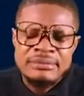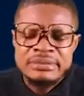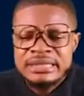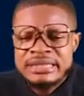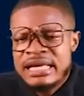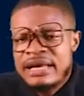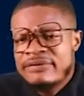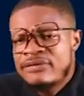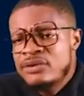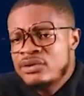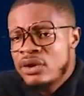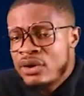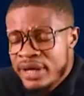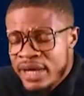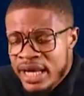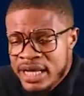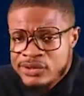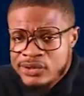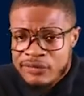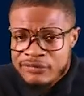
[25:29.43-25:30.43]
7 or
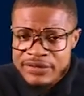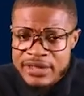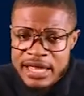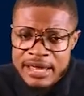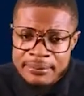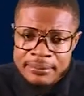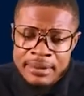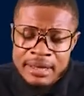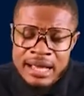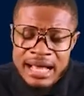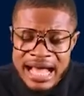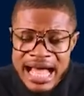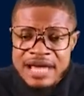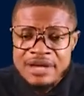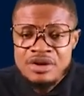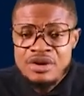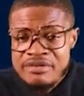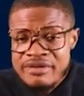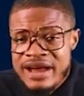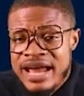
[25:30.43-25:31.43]
8 of them. Are
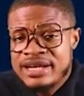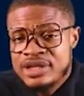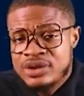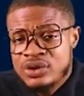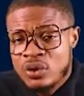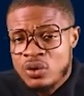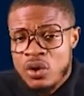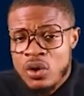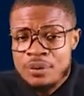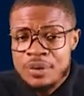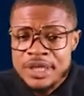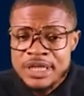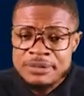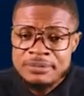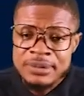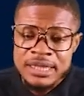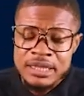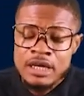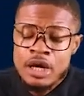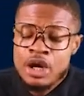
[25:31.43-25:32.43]
you ready to go with
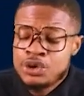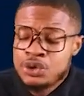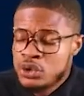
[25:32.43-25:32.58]
me?